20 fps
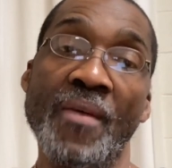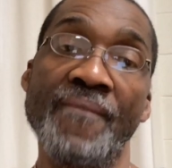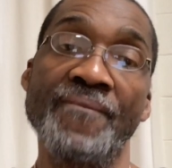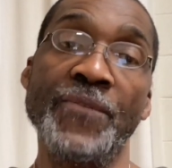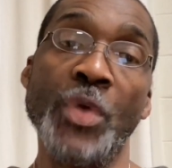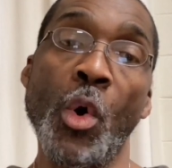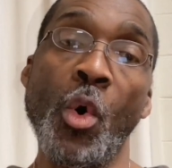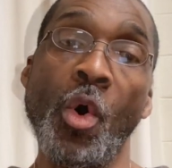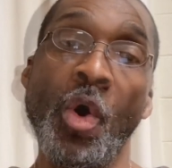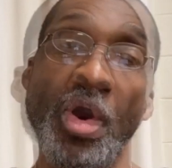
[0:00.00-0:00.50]

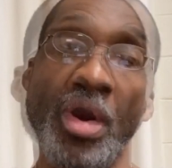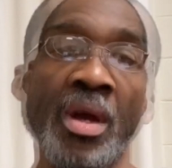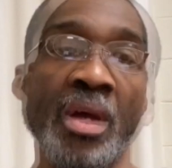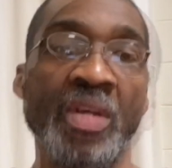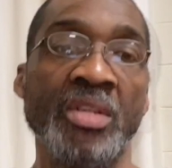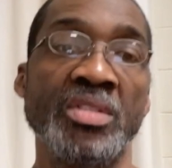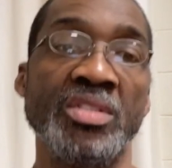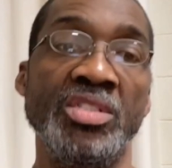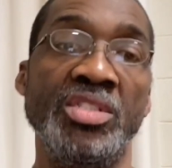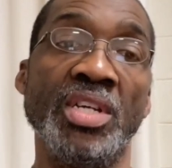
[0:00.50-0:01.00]
for
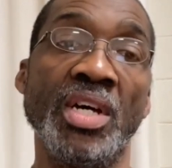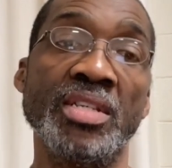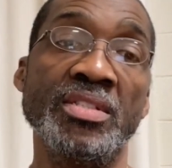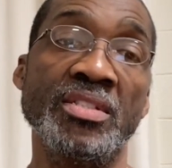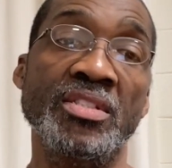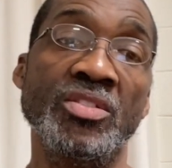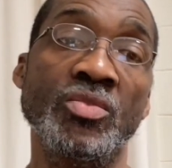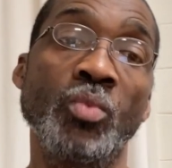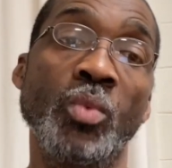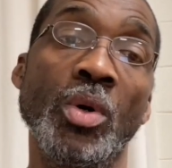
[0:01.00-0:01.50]

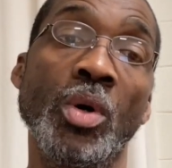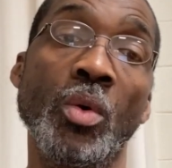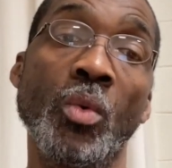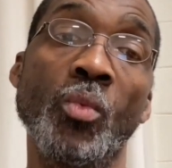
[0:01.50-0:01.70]
justice will